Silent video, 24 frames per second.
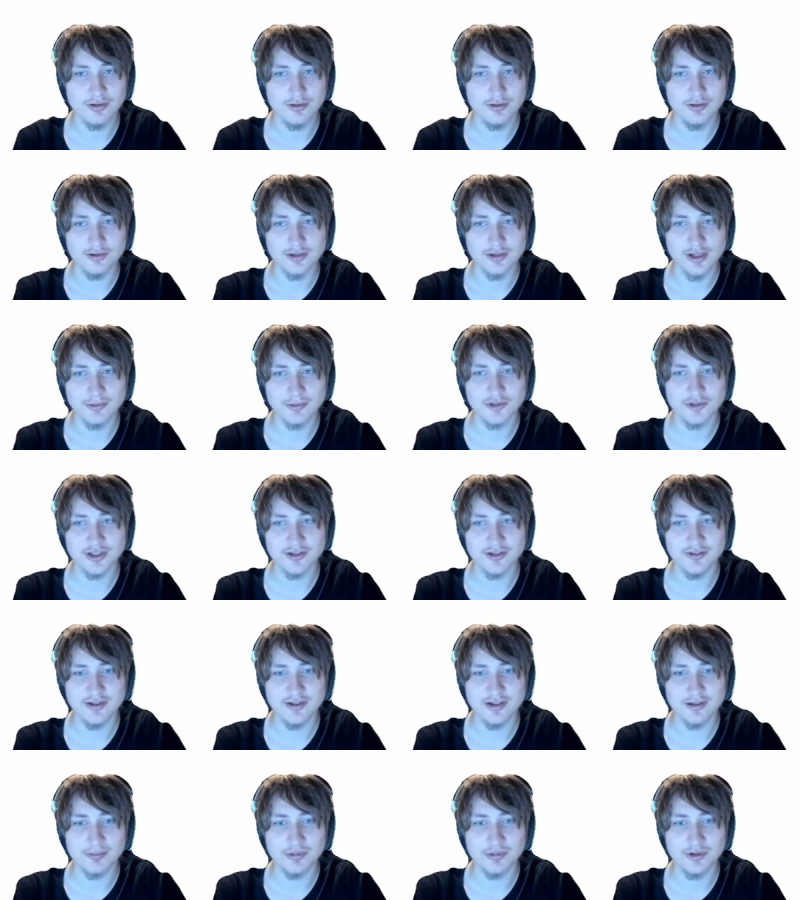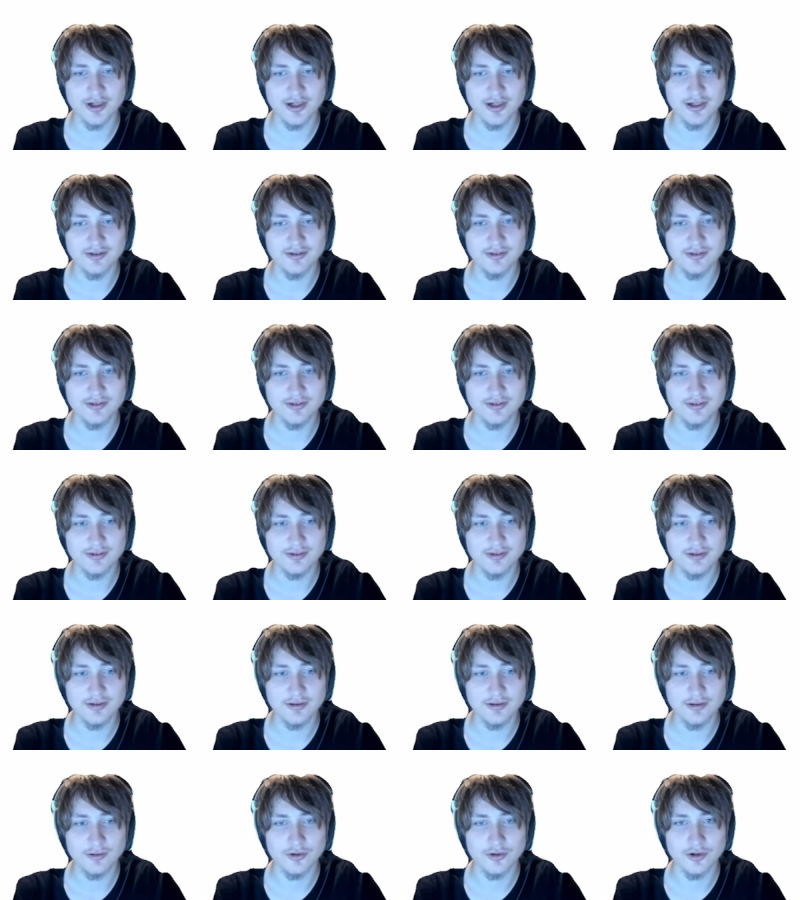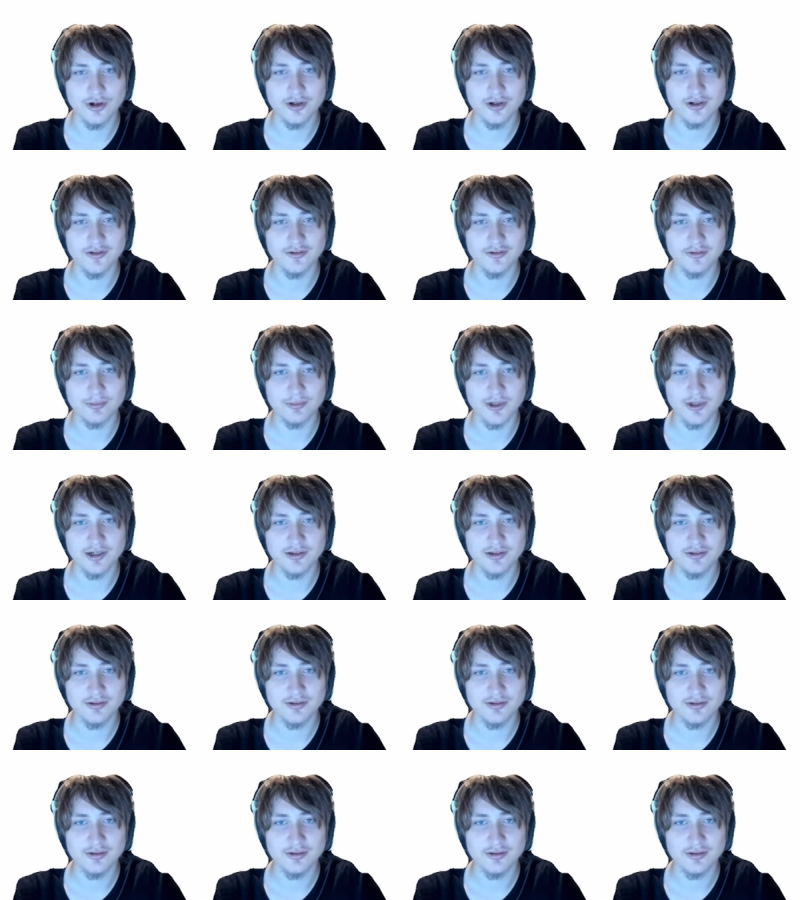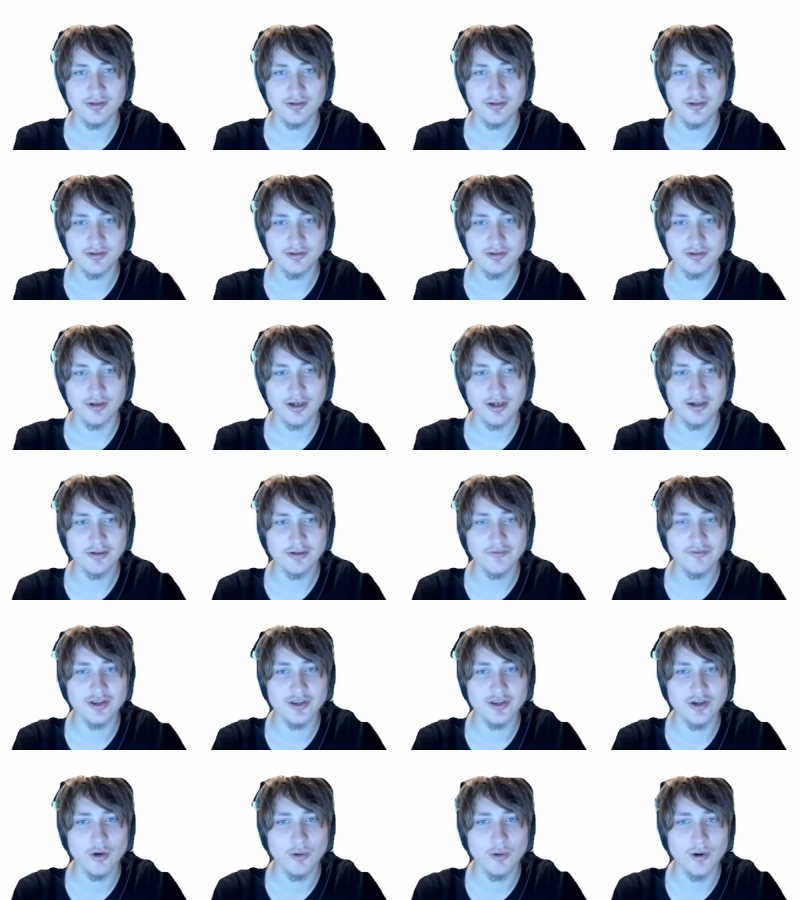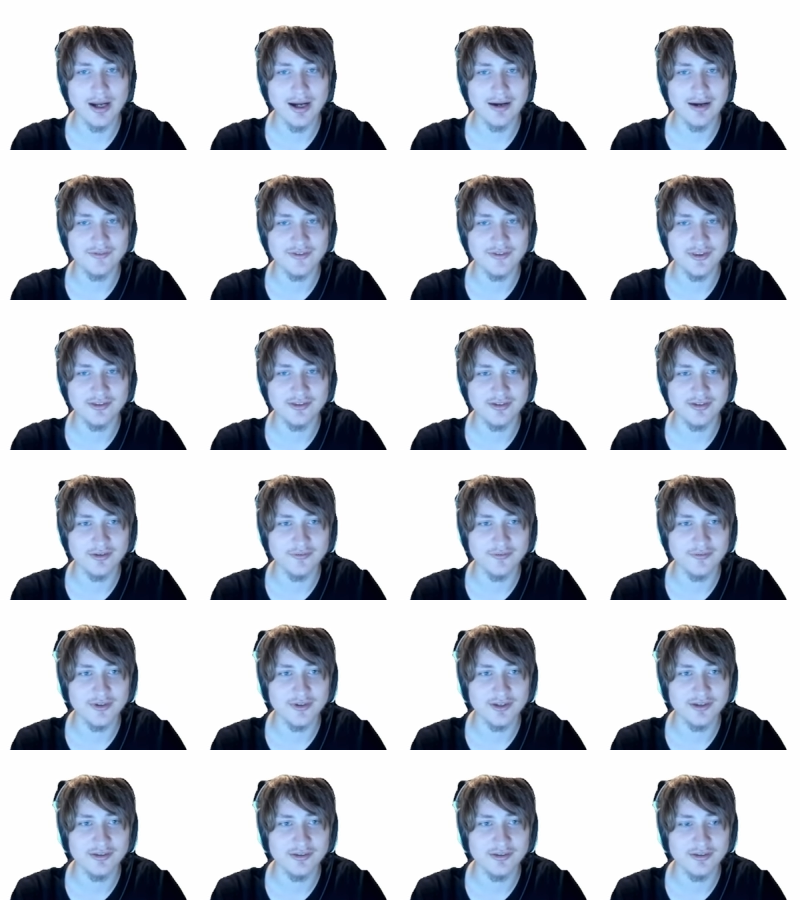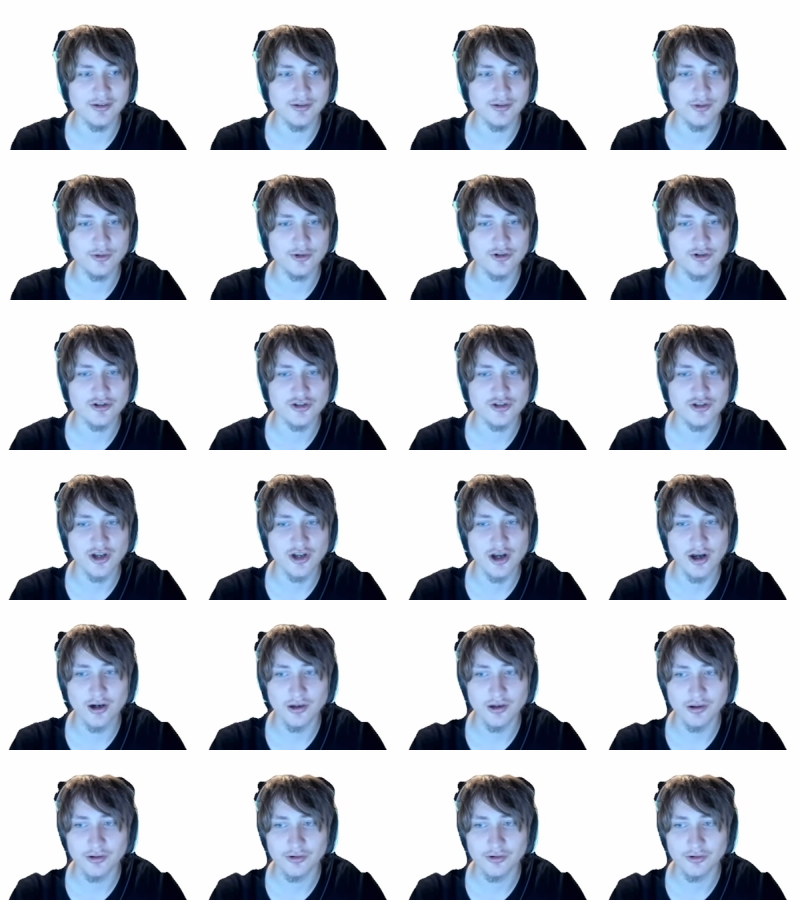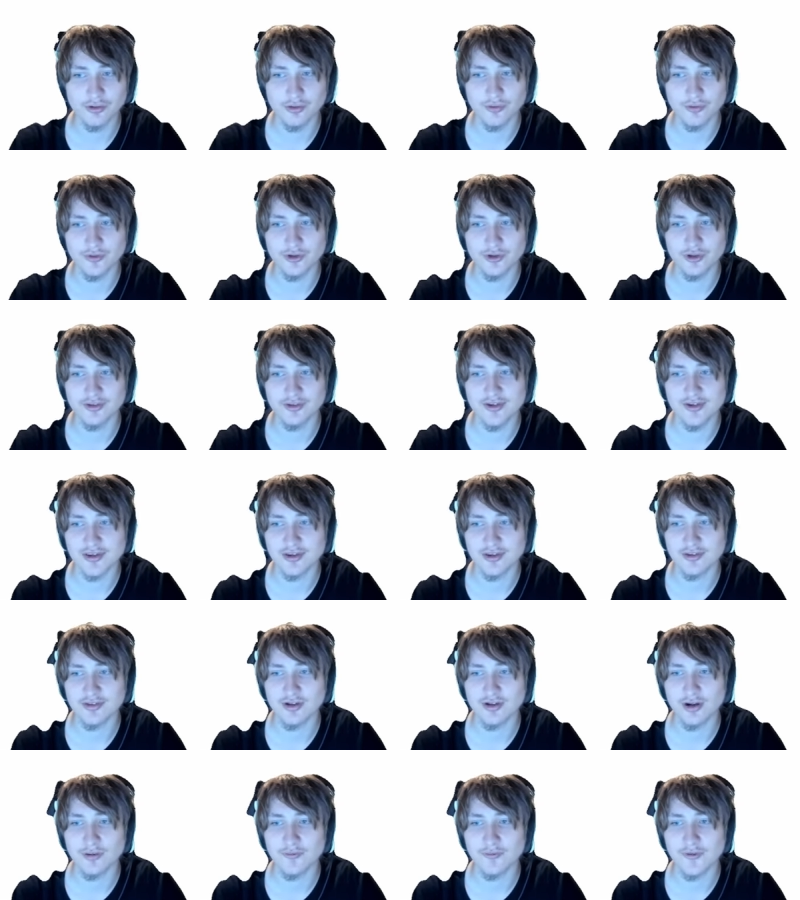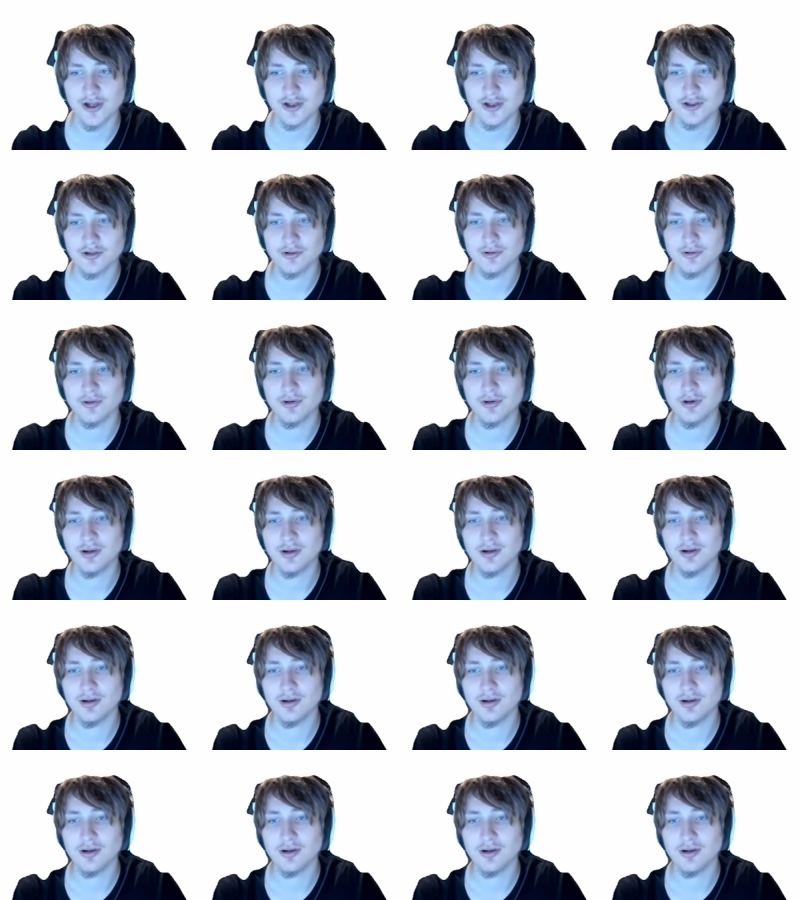So now I'm trying to set a price. Well, there already is a price. So I don't even know what half of this stuff is. Oh, there's stock, so you can set the stock value.